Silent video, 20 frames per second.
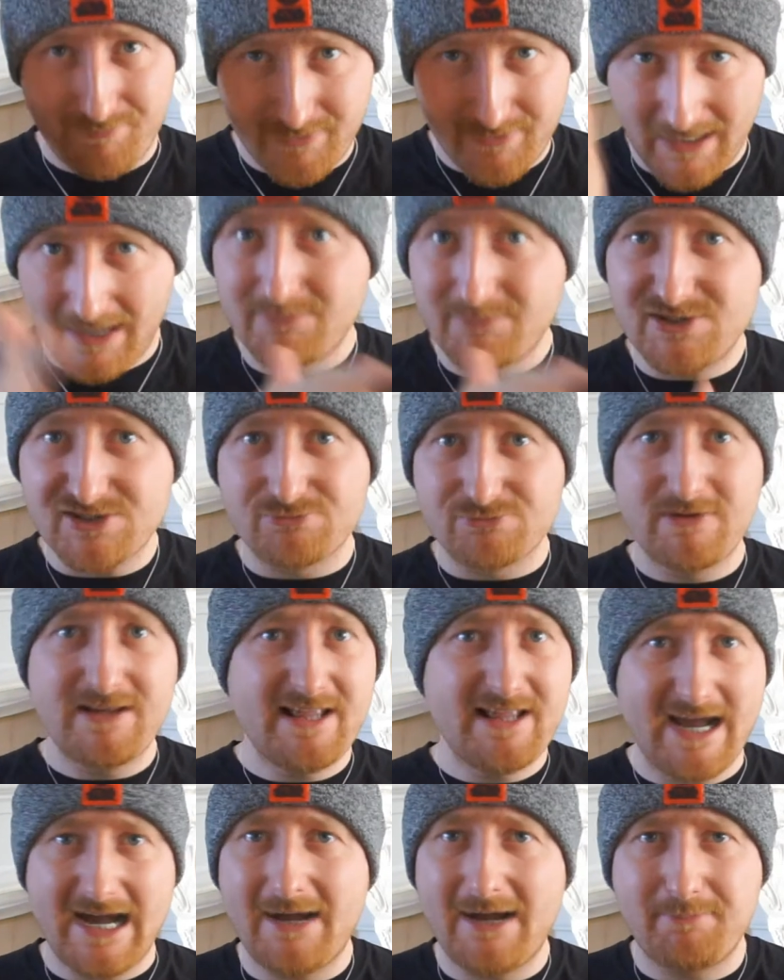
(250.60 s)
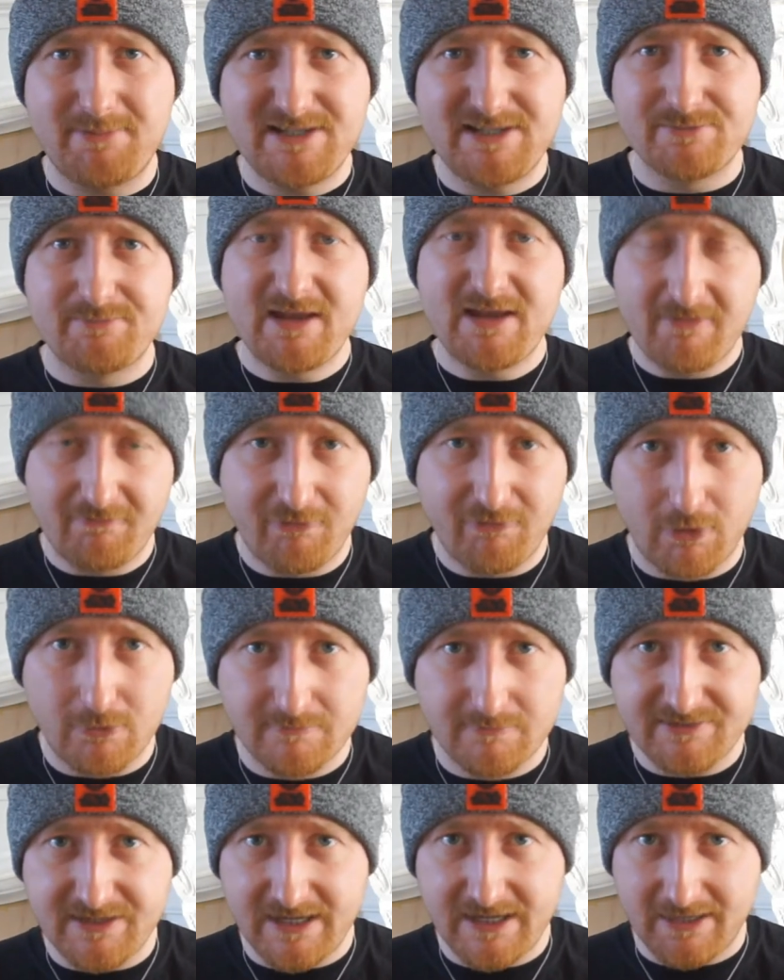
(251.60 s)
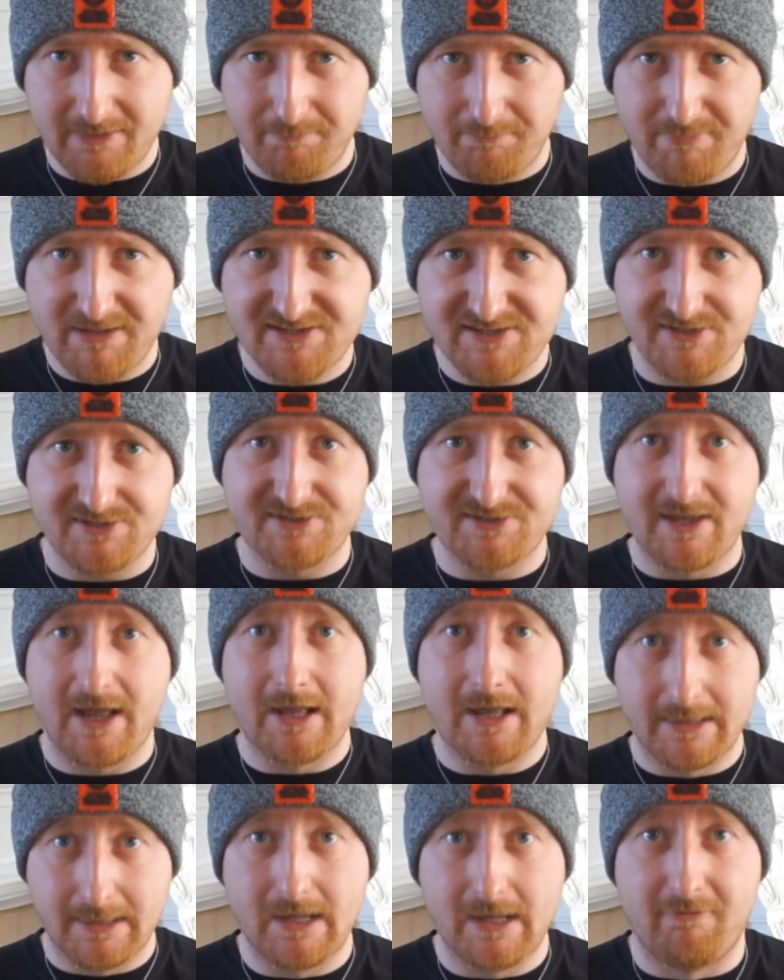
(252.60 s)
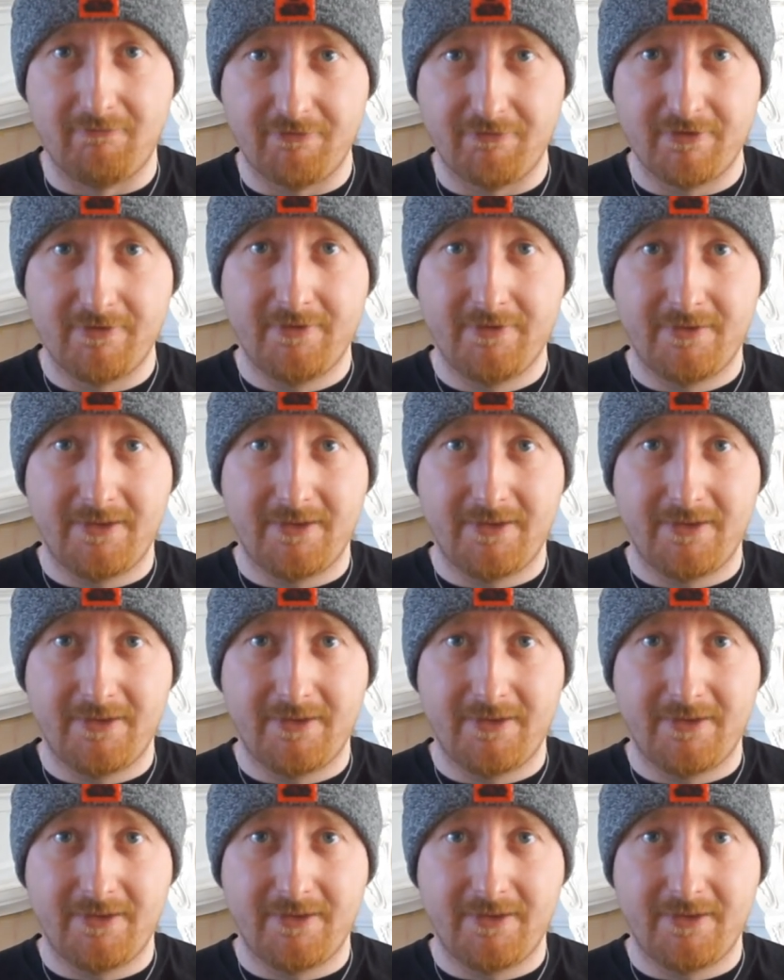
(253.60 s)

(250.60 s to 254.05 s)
I'm just really happy to be involved in a business that I love.